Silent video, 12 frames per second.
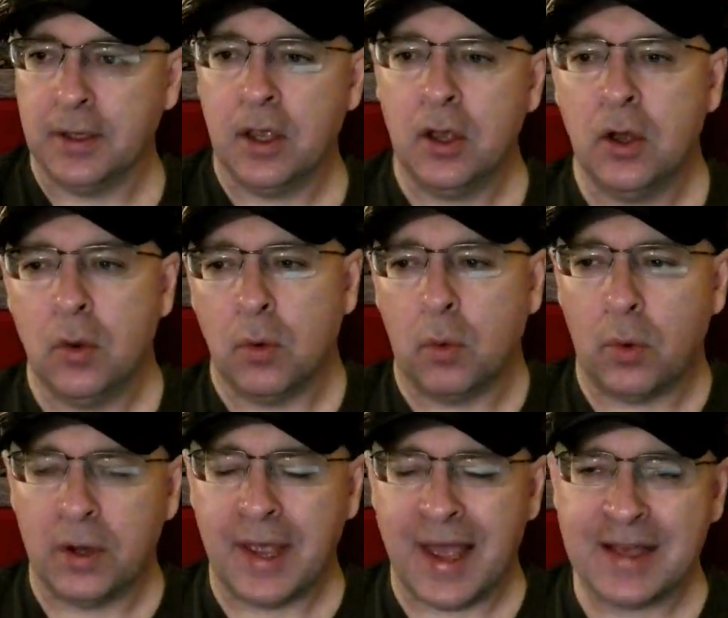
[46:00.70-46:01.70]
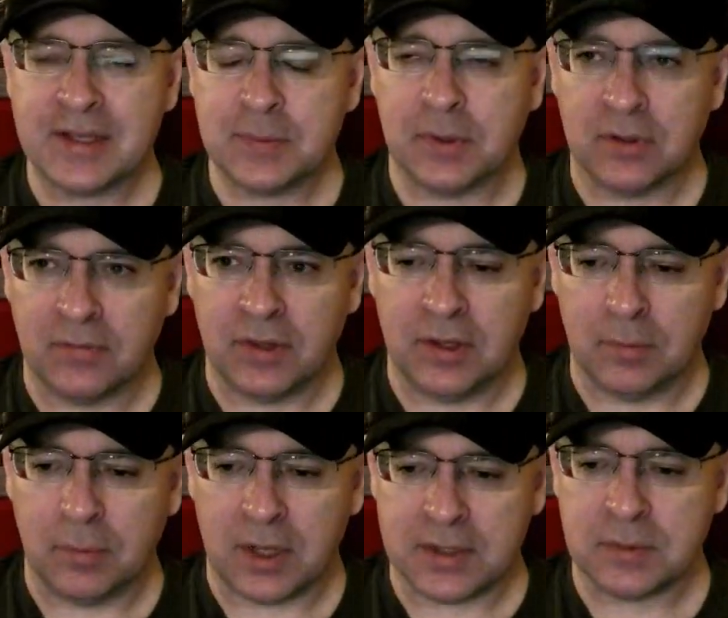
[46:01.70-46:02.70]
Well, one aspect of the
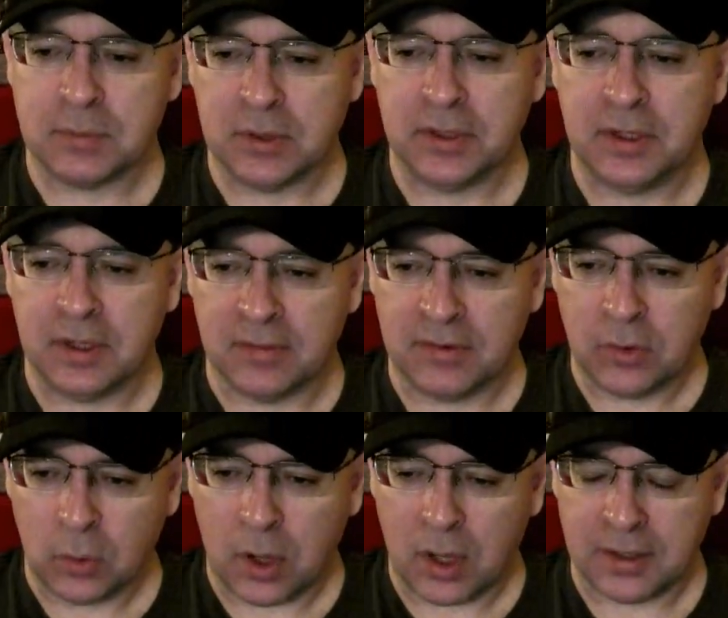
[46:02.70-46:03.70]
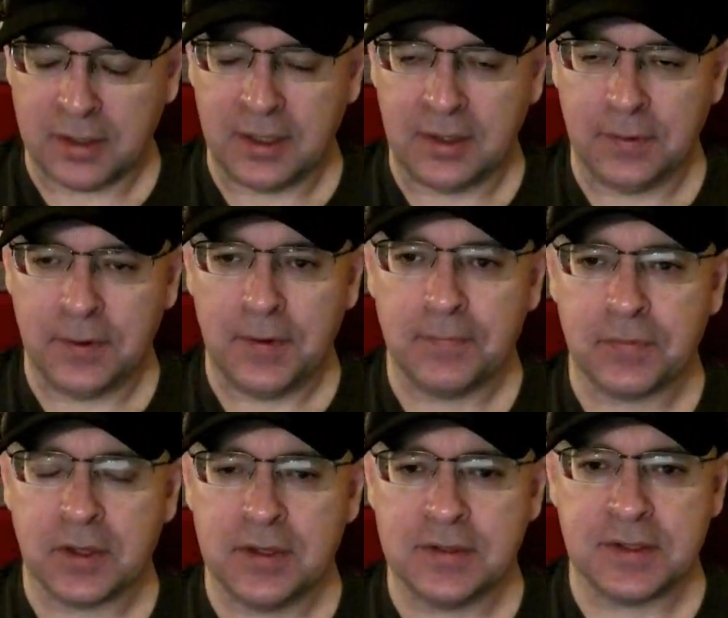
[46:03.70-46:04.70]
impossibility of equality is
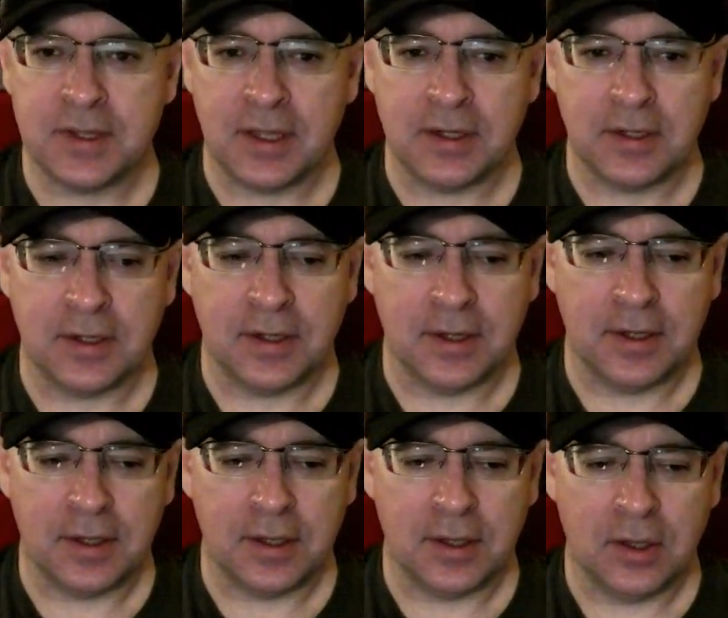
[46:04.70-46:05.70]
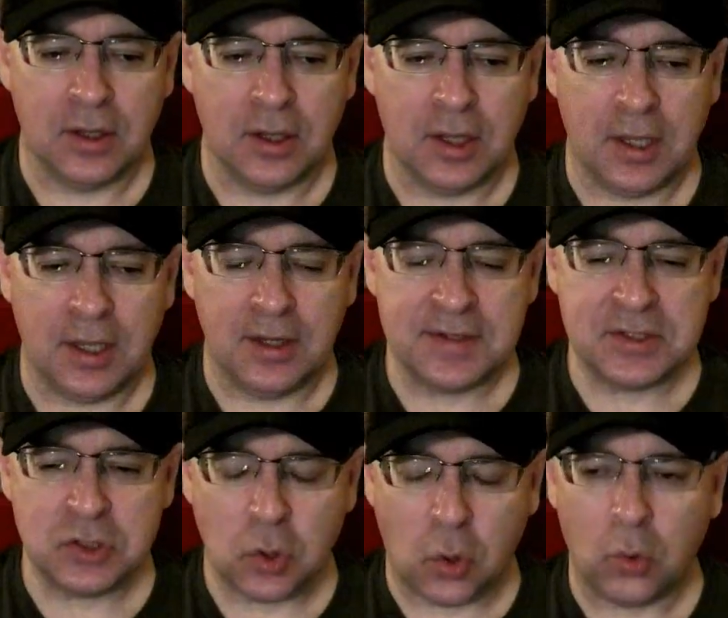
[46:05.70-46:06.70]
that it is
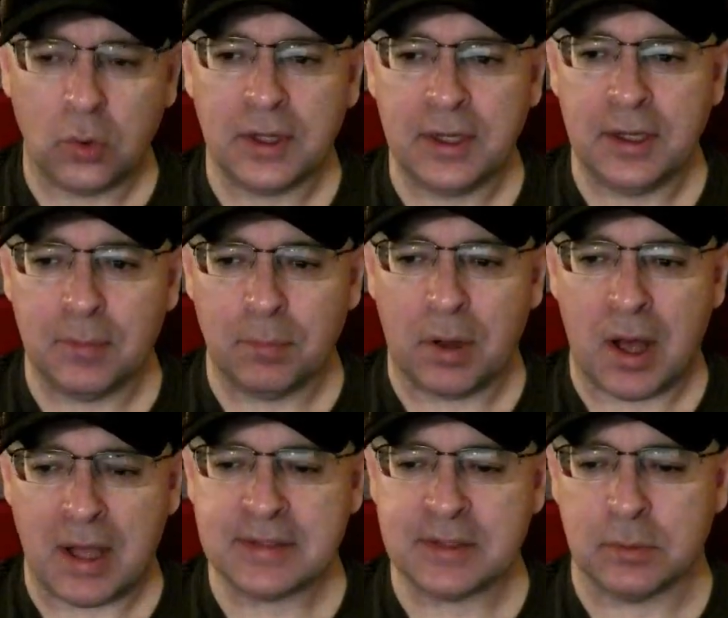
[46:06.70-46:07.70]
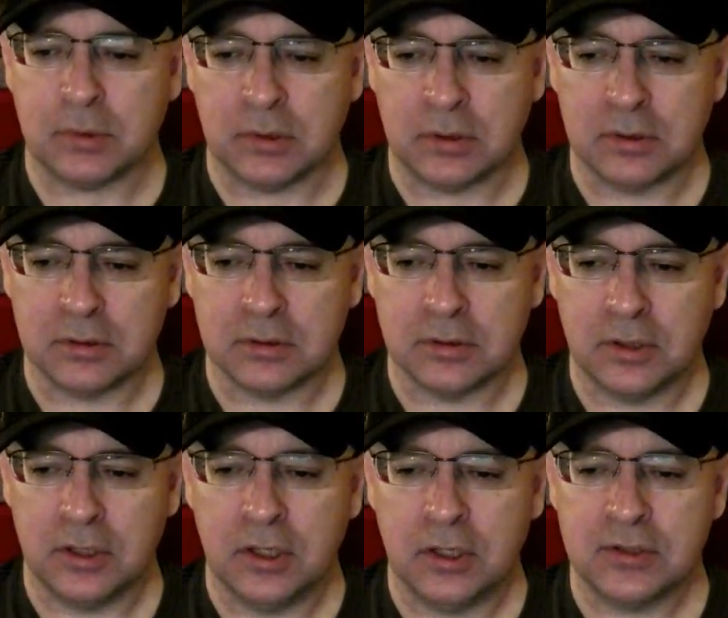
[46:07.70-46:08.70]
totally impossible
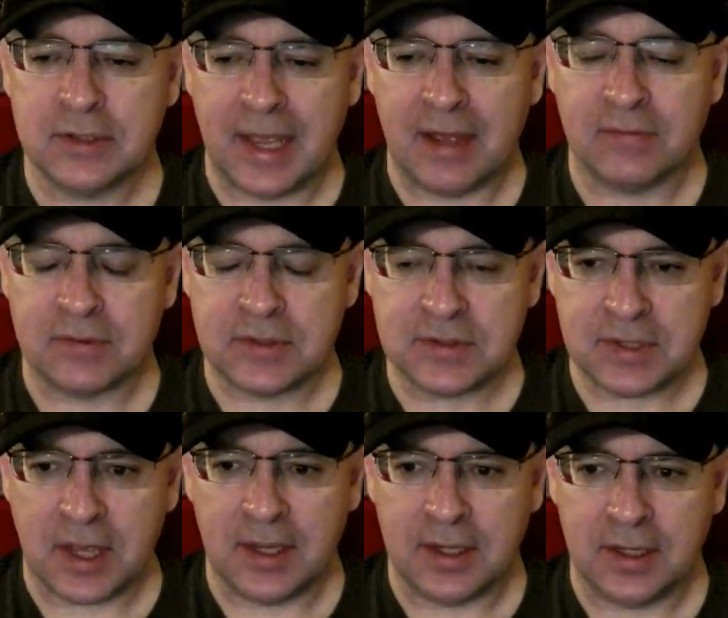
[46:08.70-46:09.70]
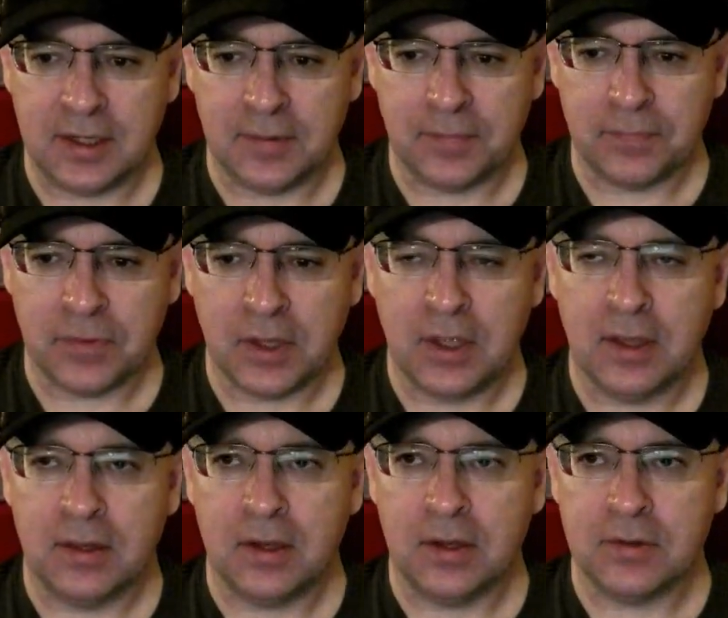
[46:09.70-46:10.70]
to have a society that
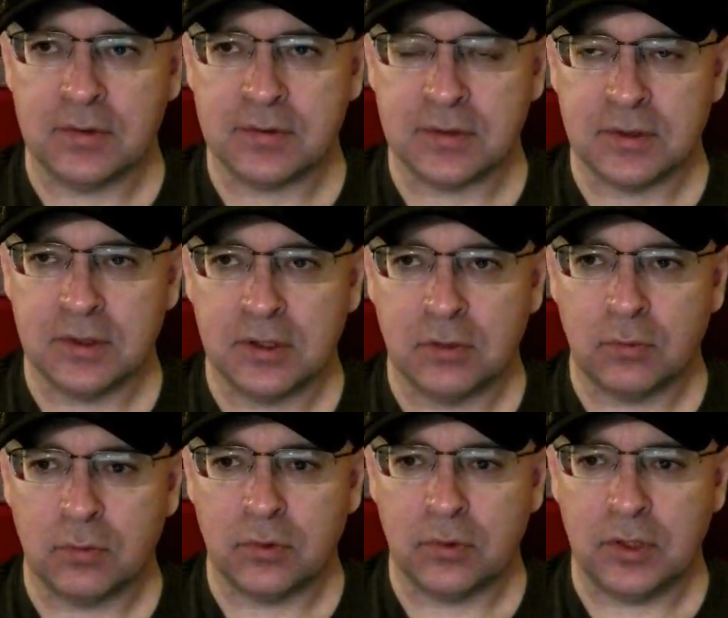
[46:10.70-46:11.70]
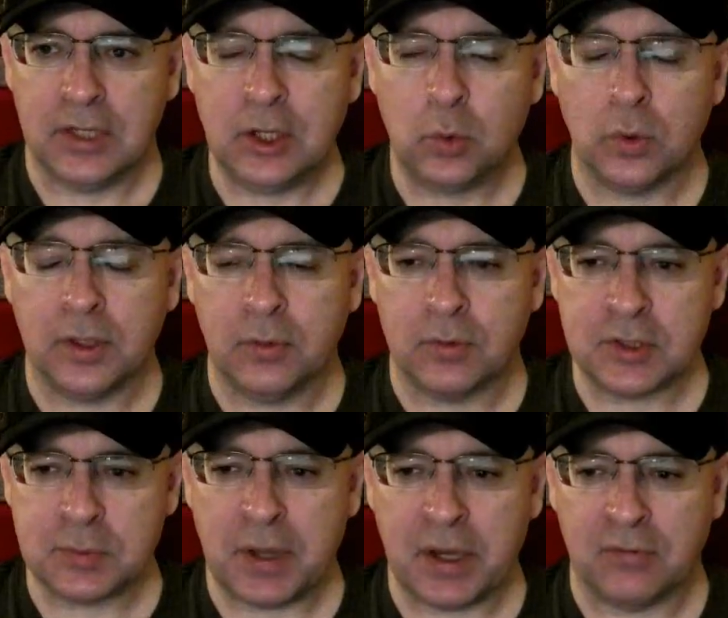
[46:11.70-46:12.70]
is equally
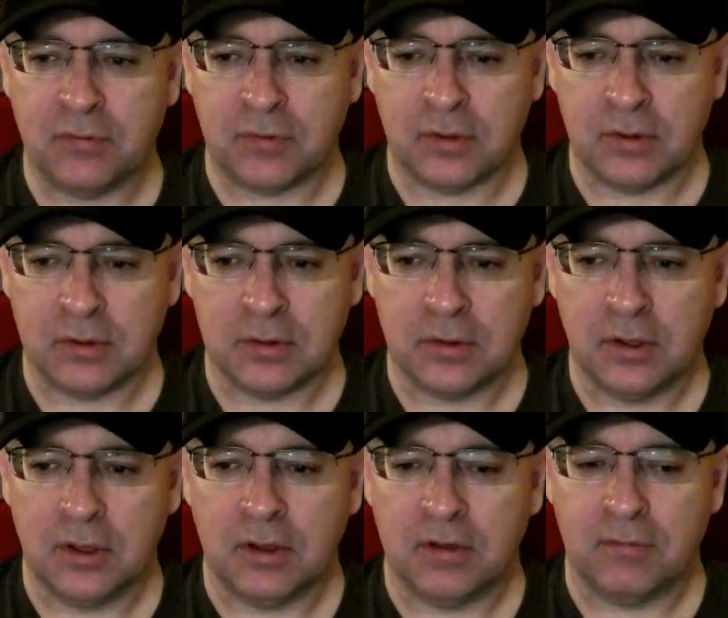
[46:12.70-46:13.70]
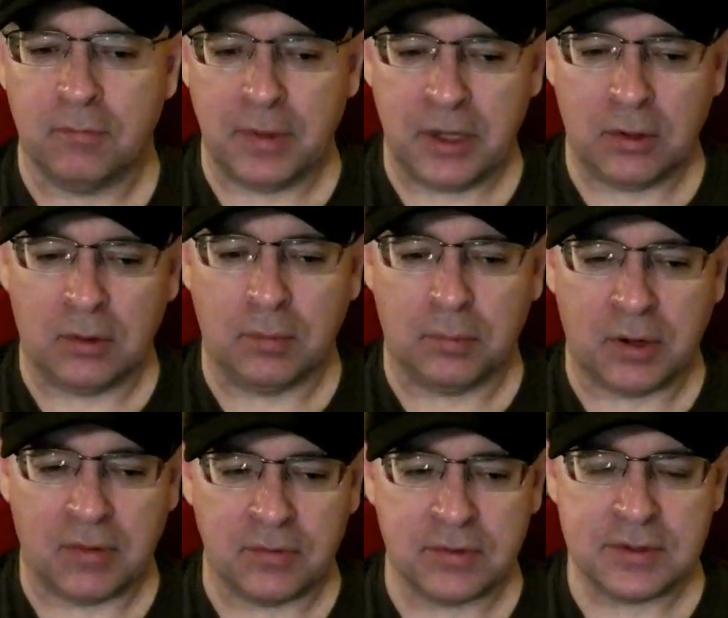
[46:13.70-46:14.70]
respectful of male
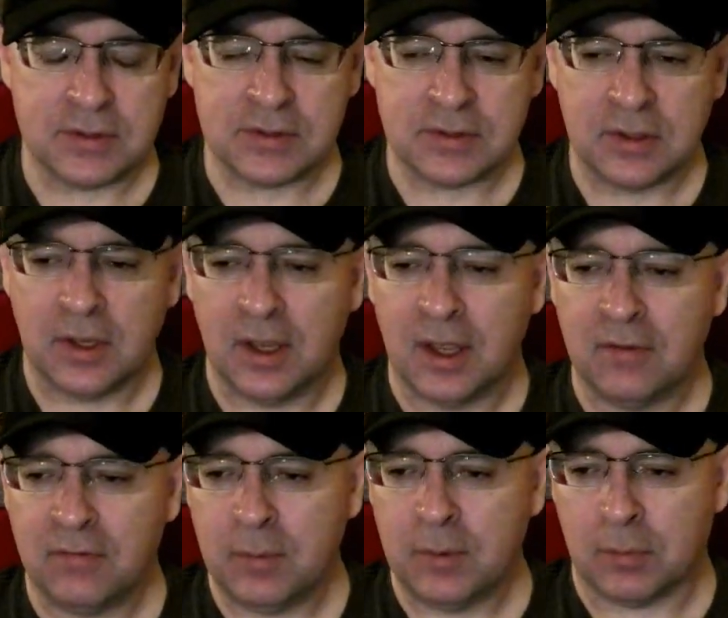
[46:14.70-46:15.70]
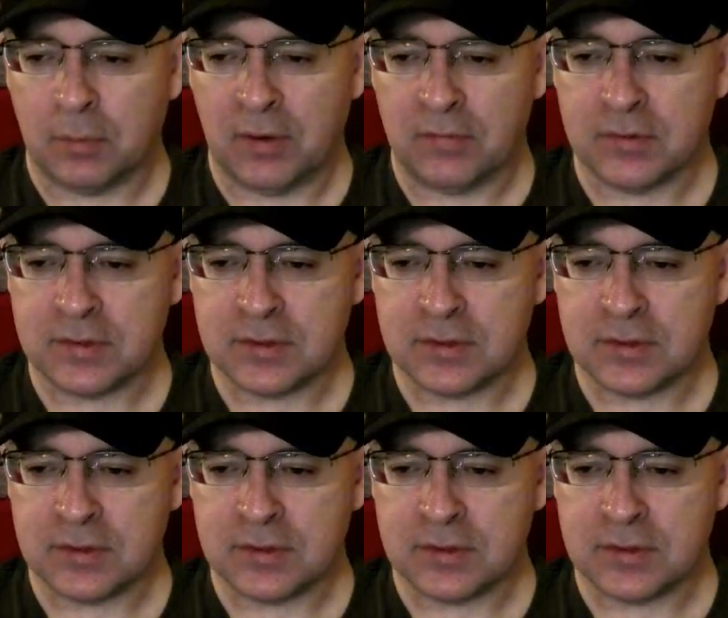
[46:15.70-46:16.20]
preferences and female preferences.